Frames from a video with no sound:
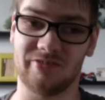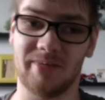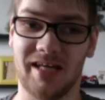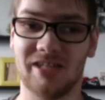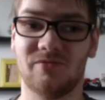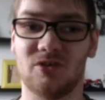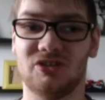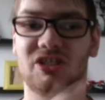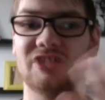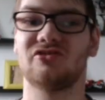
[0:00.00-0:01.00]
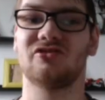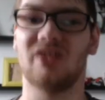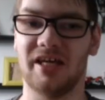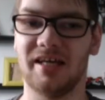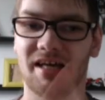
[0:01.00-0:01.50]
But as for Justice
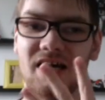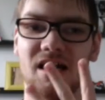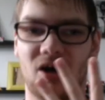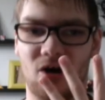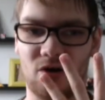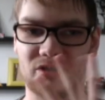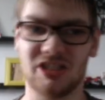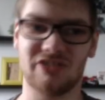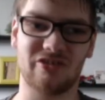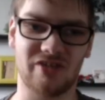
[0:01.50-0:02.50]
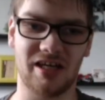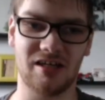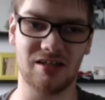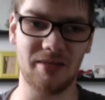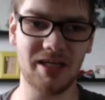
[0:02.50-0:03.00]
League or Justice League
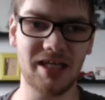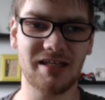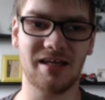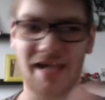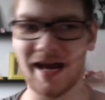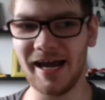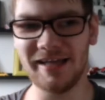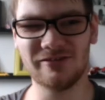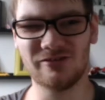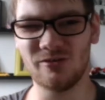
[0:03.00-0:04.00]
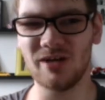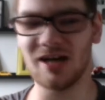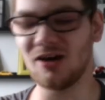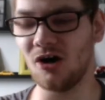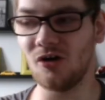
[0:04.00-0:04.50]
Unlimited, I do
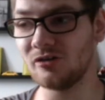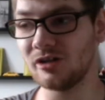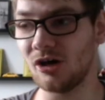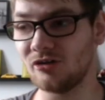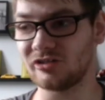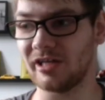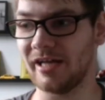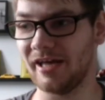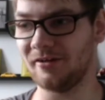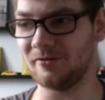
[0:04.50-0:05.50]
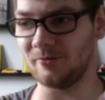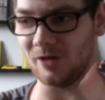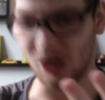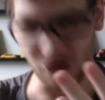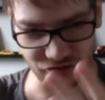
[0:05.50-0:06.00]
not own those, and I
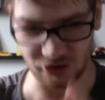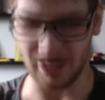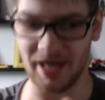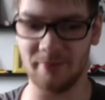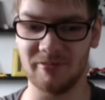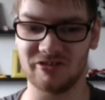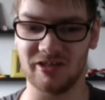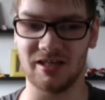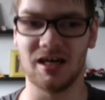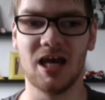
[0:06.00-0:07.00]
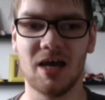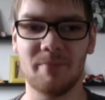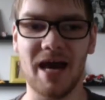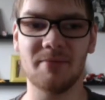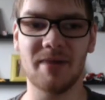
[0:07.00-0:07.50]
also am missing
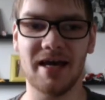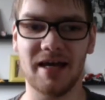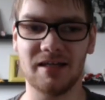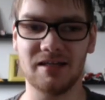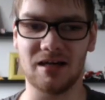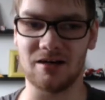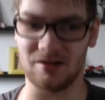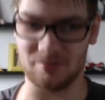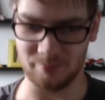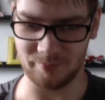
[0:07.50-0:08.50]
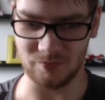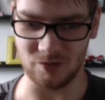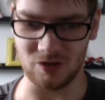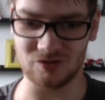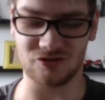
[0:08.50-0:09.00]
Batman or
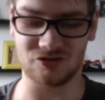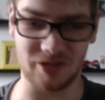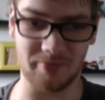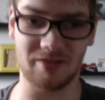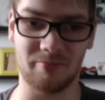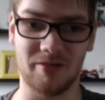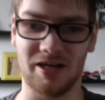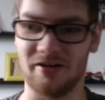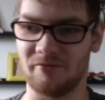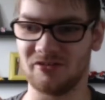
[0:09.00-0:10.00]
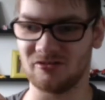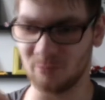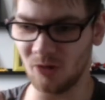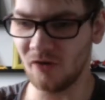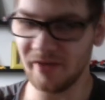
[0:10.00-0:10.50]
uh, some of the
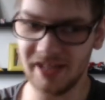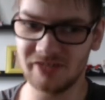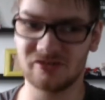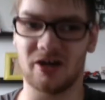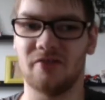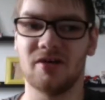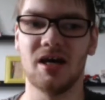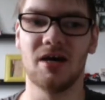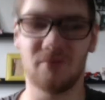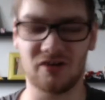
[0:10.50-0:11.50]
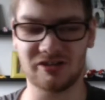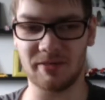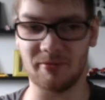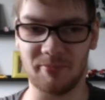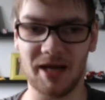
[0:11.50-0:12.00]
movies of, for
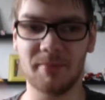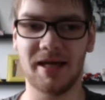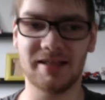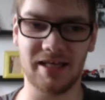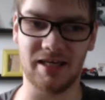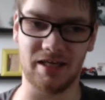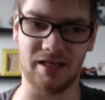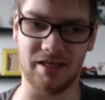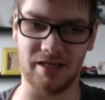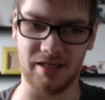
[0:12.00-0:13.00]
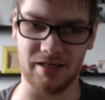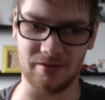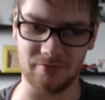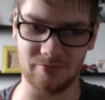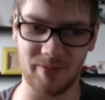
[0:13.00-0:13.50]
example, Batman the
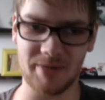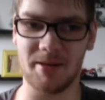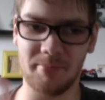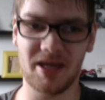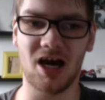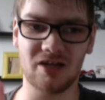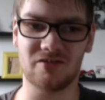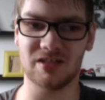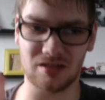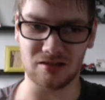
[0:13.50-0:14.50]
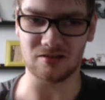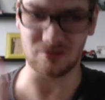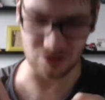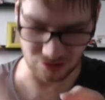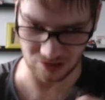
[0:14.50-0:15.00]
Batman Beyond Return,
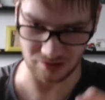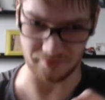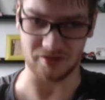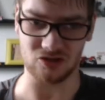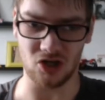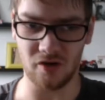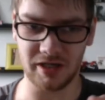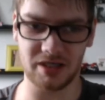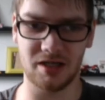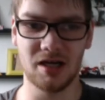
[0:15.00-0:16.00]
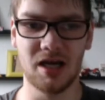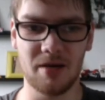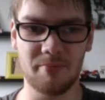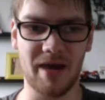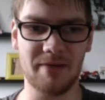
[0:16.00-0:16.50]
Return of the Joker,
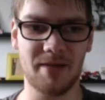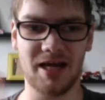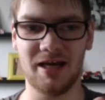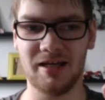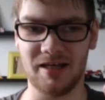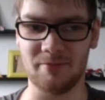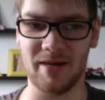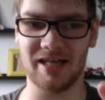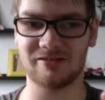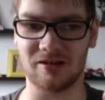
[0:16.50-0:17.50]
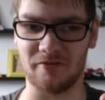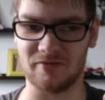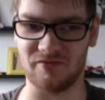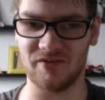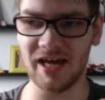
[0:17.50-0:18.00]
Batman and Mask of
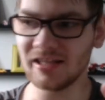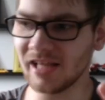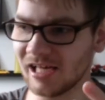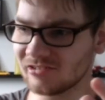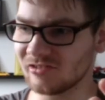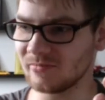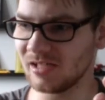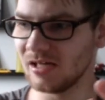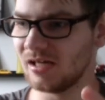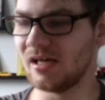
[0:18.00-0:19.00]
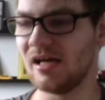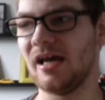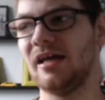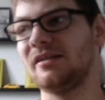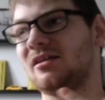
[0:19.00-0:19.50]
the Phantasm,
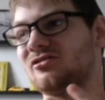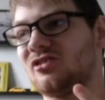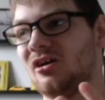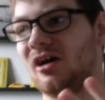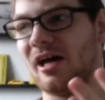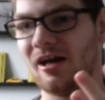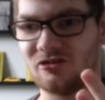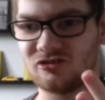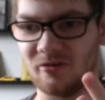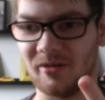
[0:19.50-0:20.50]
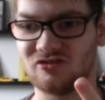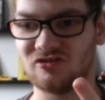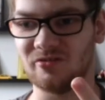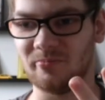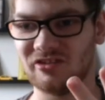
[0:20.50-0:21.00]
and there's a, I also
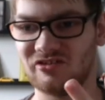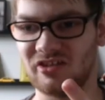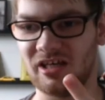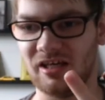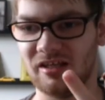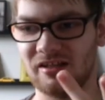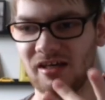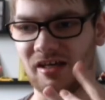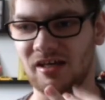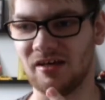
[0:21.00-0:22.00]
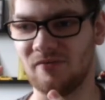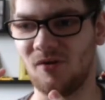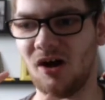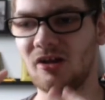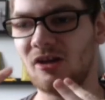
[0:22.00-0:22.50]
miss, missing the
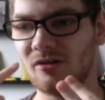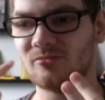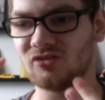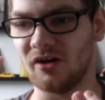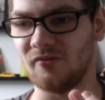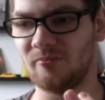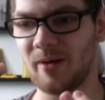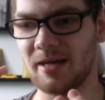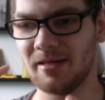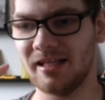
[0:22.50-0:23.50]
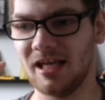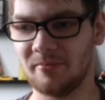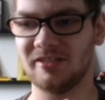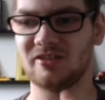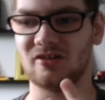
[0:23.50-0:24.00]
volumes of Batman the
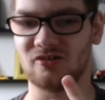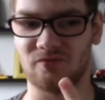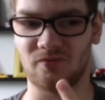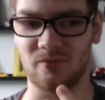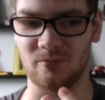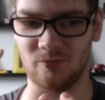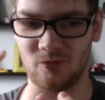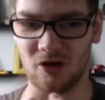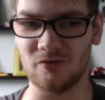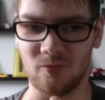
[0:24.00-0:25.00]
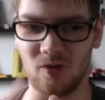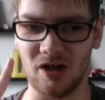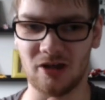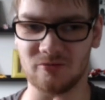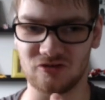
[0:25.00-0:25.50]
Animated Series of
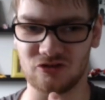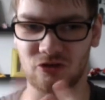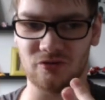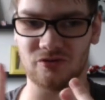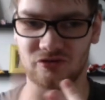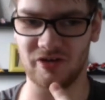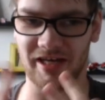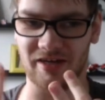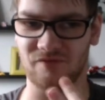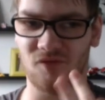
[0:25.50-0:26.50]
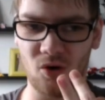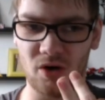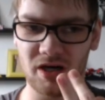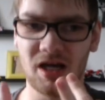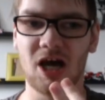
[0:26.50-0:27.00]
volumes two, 3 and
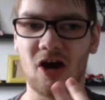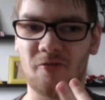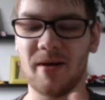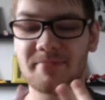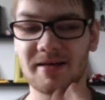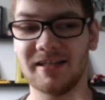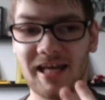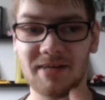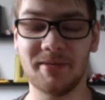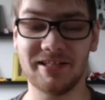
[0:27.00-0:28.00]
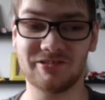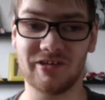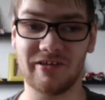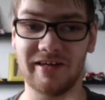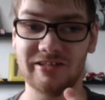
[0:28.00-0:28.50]
4 of Batman the Animated
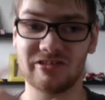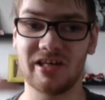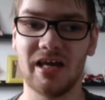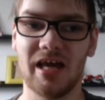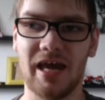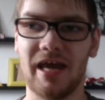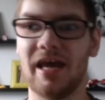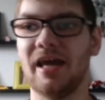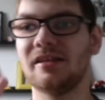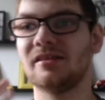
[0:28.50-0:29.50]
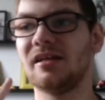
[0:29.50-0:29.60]
Series, and